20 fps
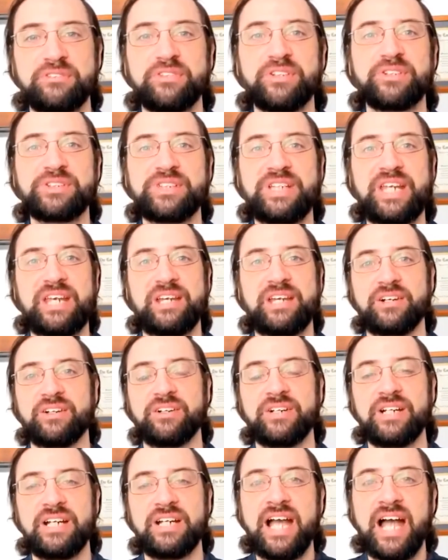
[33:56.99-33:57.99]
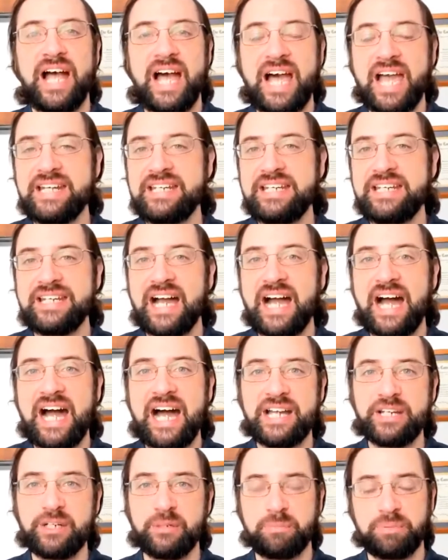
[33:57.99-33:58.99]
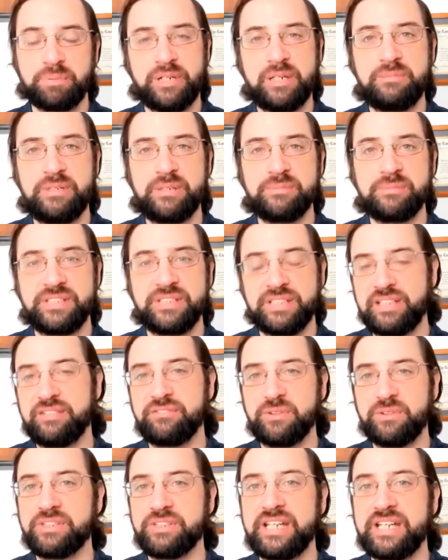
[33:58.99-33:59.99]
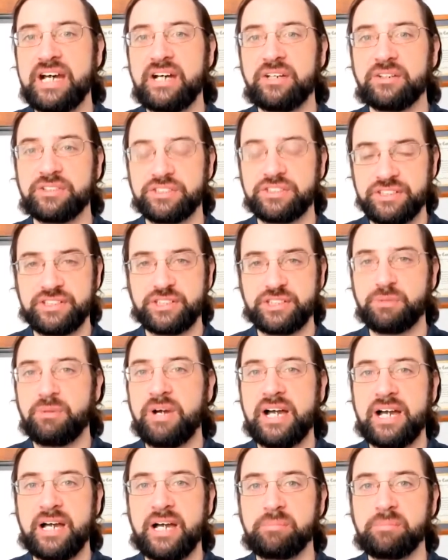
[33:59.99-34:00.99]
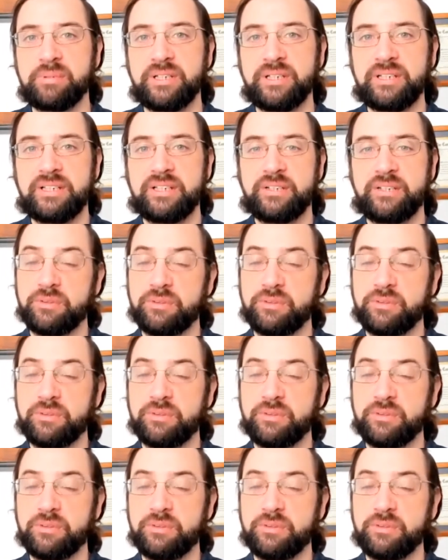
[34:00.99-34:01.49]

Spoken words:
risk averse here. I need a higher premium to give you the dollars in the swap.